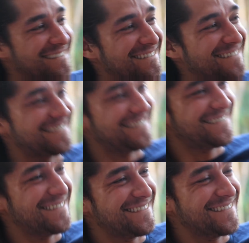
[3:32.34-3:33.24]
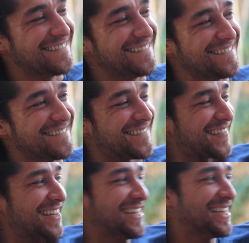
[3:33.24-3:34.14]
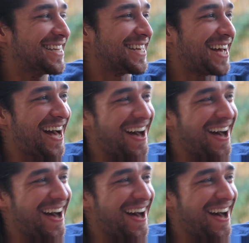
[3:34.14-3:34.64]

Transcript: weekly? How's it? Like, are you looking